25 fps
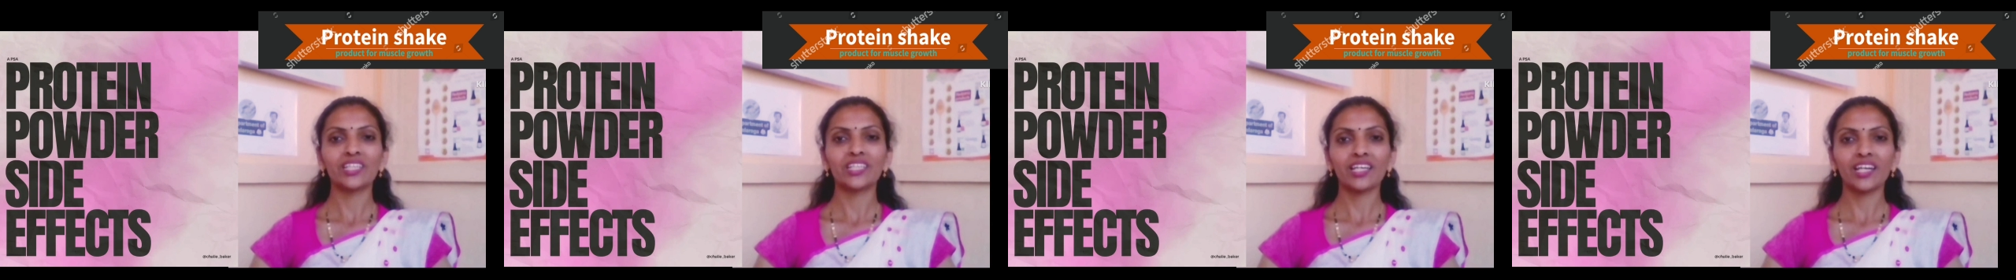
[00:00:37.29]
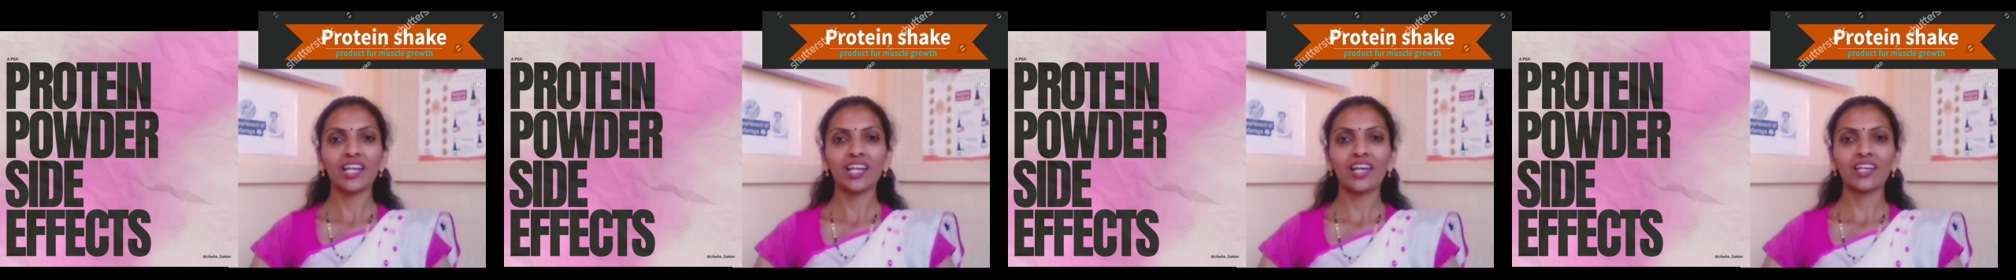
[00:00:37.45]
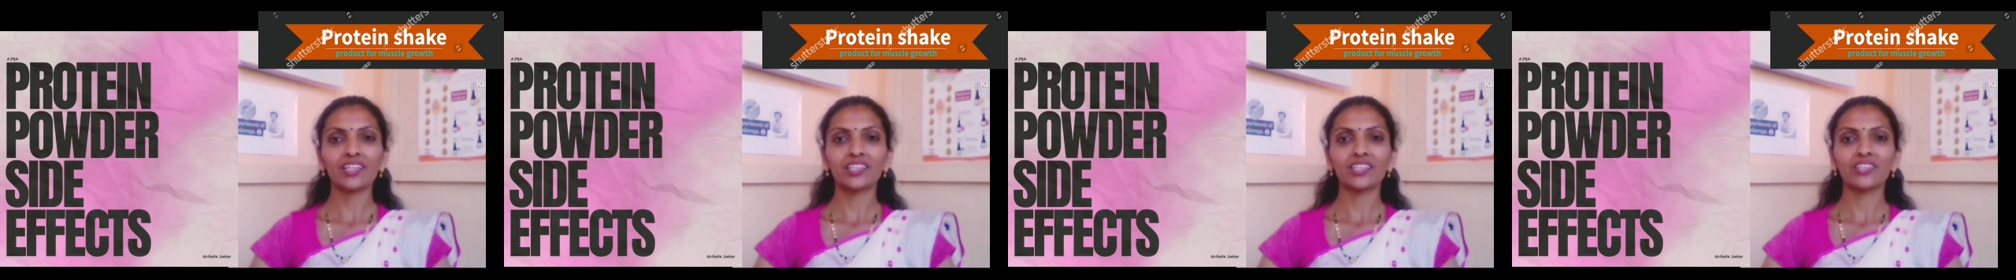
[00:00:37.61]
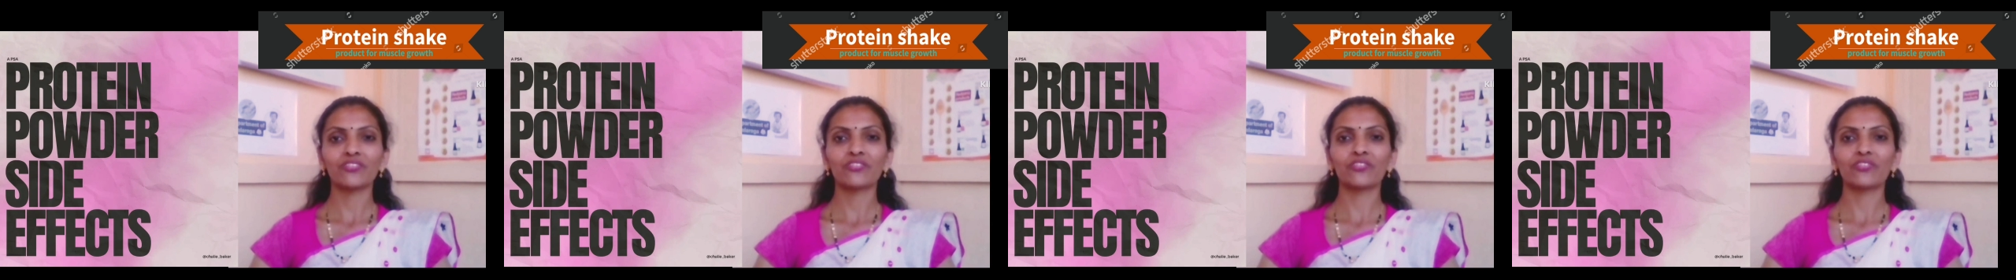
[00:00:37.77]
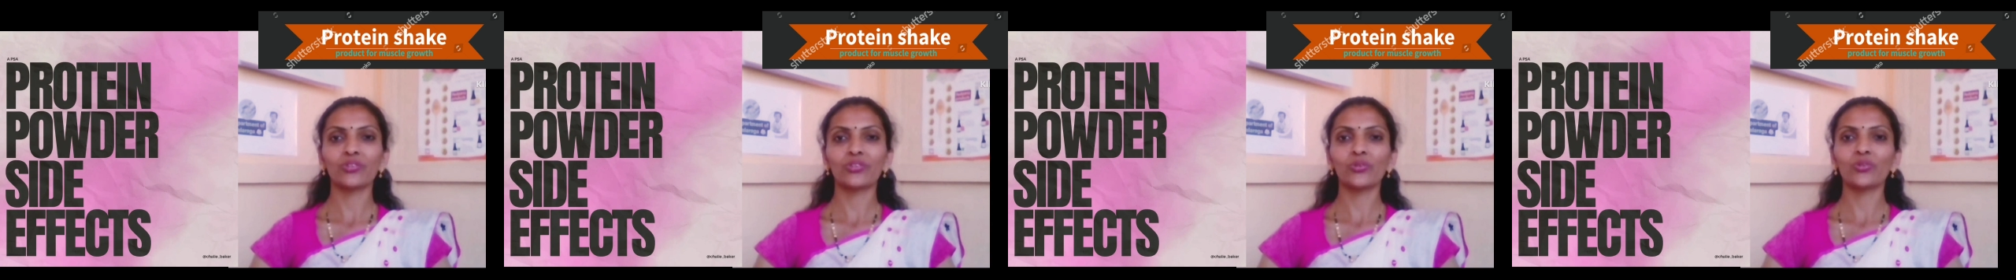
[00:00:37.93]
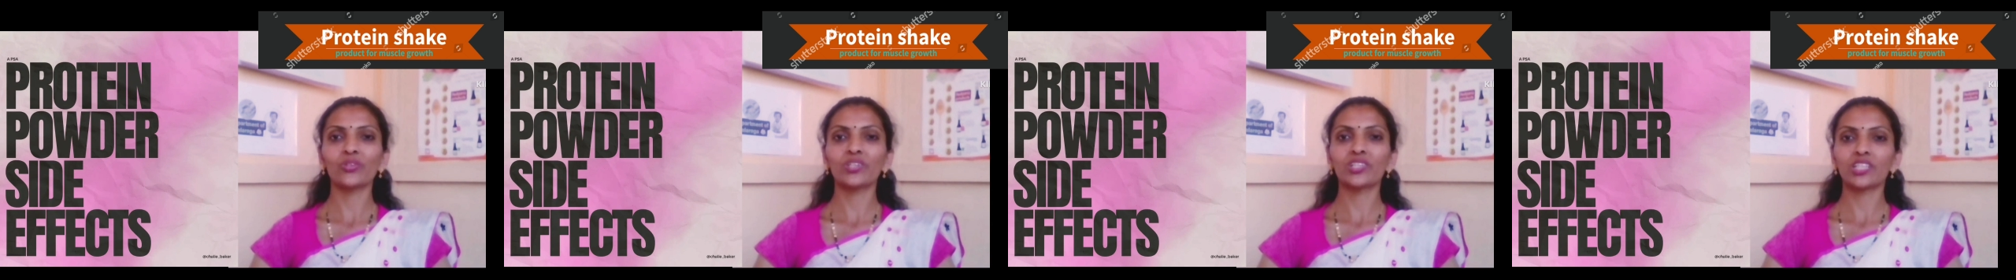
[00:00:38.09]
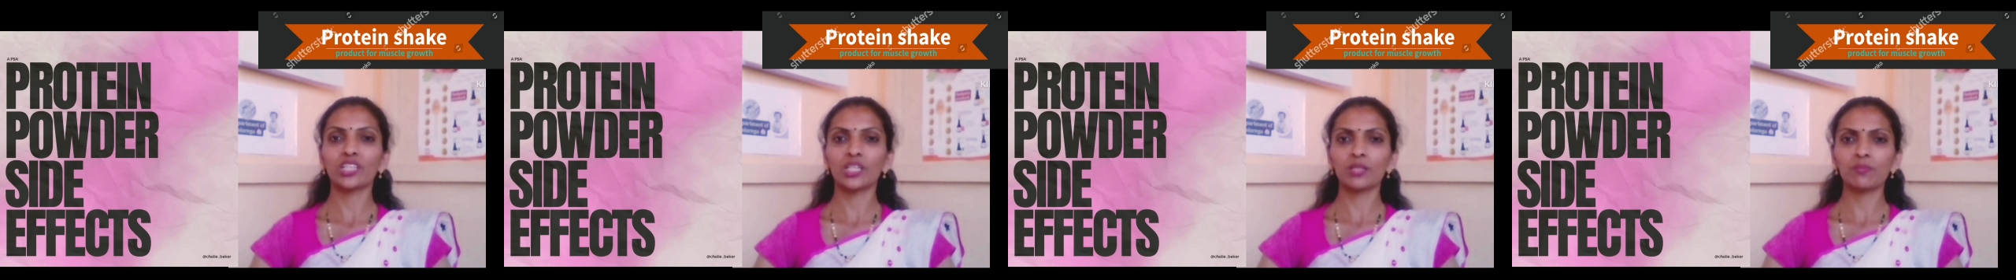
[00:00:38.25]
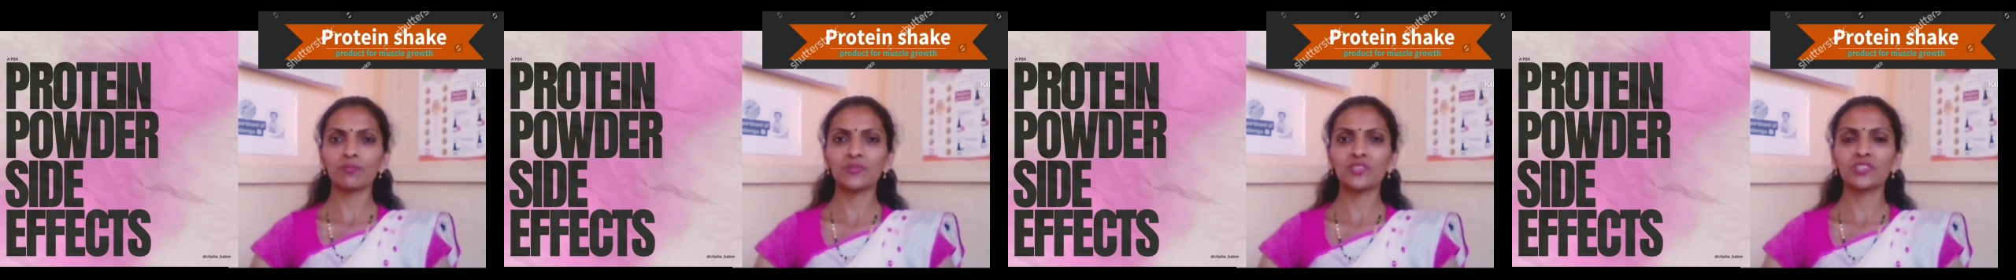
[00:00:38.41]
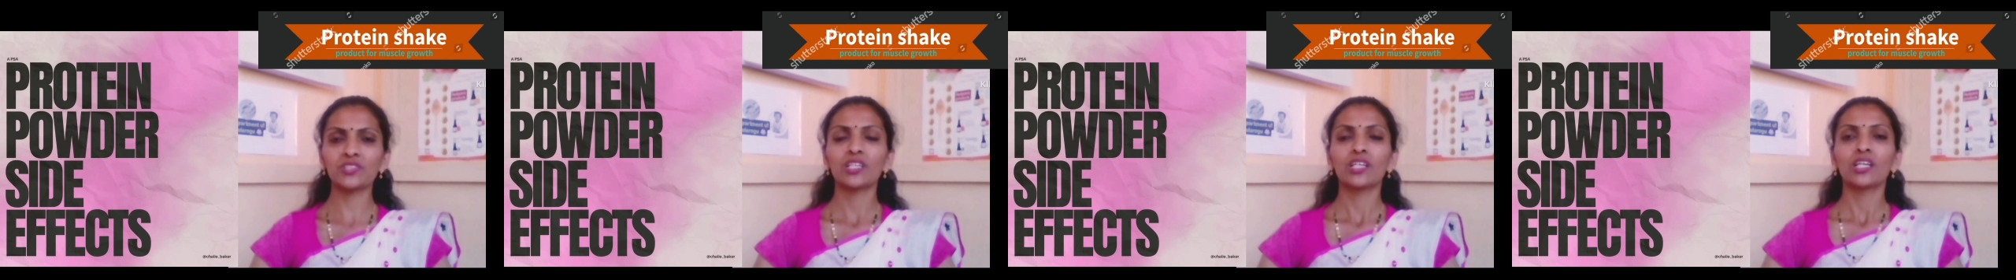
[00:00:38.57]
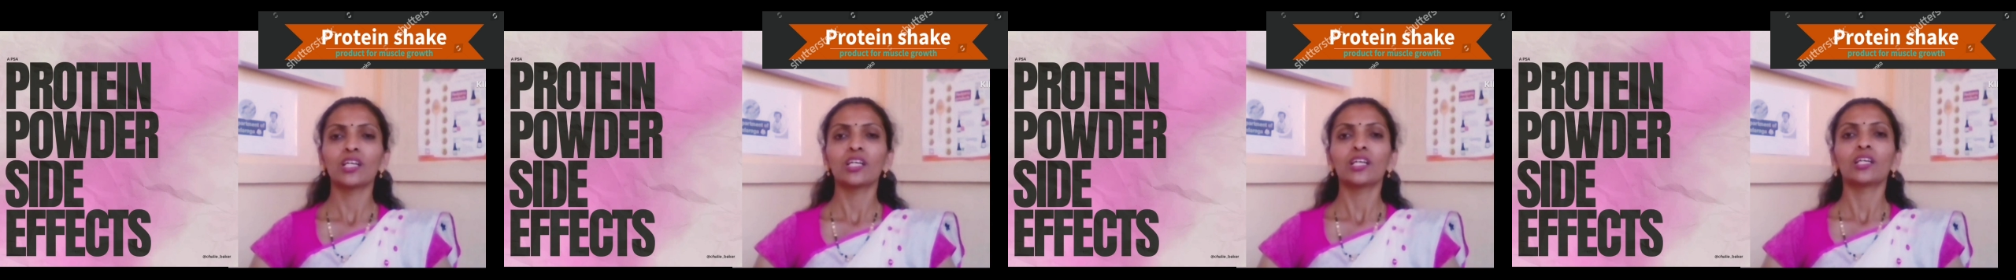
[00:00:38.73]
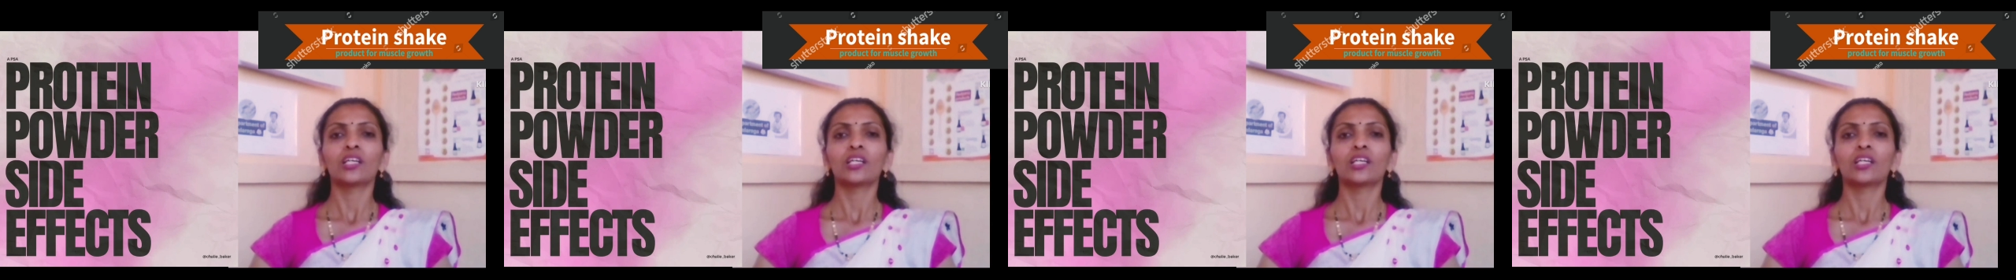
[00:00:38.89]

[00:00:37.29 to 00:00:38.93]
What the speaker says: Here are the few tips.